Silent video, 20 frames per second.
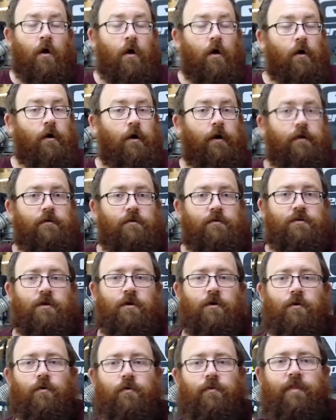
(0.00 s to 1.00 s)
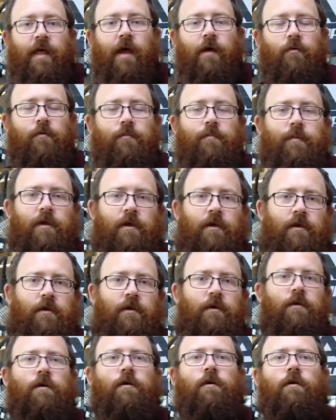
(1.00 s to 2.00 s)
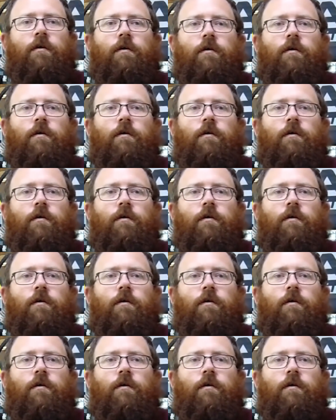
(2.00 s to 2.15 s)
right, so that would be